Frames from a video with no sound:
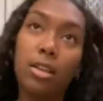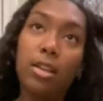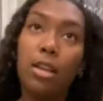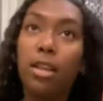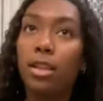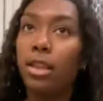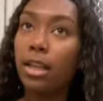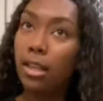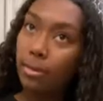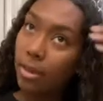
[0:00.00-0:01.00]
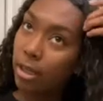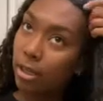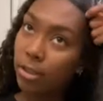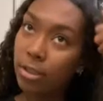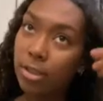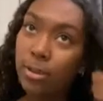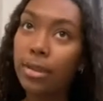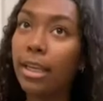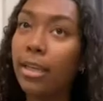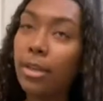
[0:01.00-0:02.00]
And then I let my curls do what
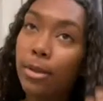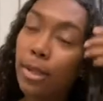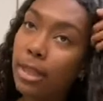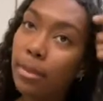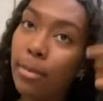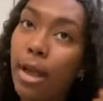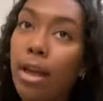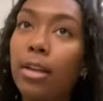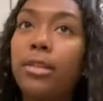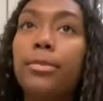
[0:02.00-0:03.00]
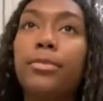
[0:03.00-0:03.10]
they do at the bottom.